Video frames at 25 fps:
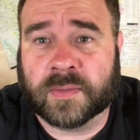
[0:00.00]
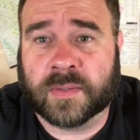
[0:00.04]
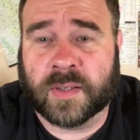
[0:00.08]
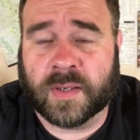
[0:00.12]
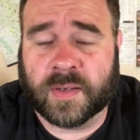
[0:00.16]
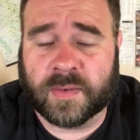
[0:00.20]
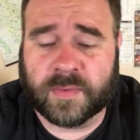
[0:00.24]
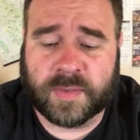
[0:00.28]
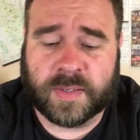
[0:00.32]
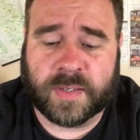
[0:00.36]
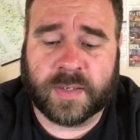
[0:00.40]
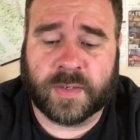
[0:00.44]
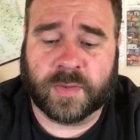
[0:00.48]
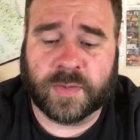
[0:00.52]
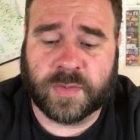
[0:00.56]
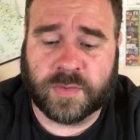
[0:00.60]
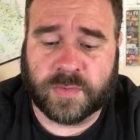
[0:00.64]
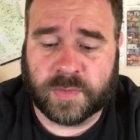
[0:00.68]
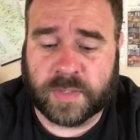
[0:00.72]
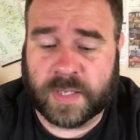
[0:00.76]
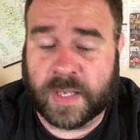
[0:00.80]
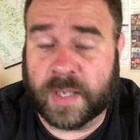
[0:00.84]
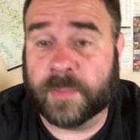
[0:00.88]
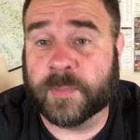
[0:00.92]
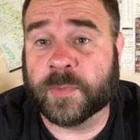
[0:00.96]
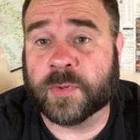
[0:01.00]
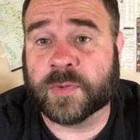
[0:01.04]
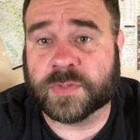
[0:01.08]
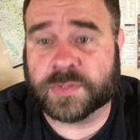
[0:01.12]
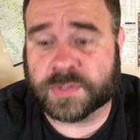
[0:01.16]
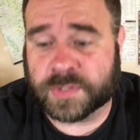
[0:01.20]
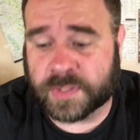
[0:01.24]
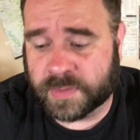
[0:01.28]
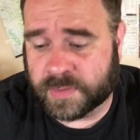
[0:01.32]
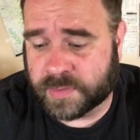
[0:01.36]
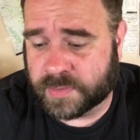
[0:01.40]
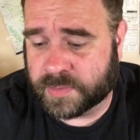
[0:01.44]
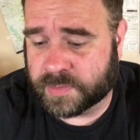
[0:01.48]
All right, all you
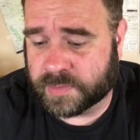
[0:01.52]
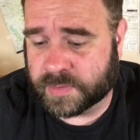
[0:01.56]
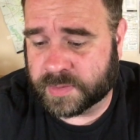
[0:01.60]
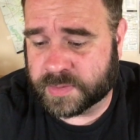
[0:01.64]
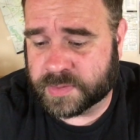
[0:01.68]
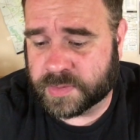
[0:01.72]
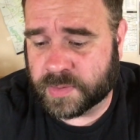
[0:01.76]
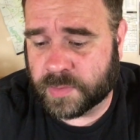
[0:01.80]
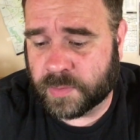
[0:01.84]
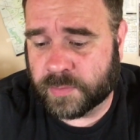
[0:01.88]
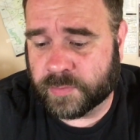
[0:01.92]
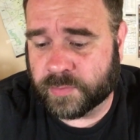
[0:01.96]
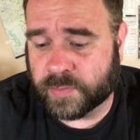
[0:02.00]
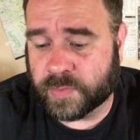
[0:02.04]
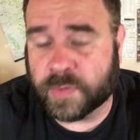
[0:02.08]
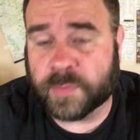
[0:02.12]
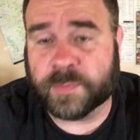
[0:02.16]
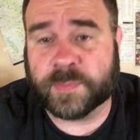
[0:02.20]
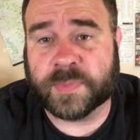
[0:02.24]
gamers, let's go over the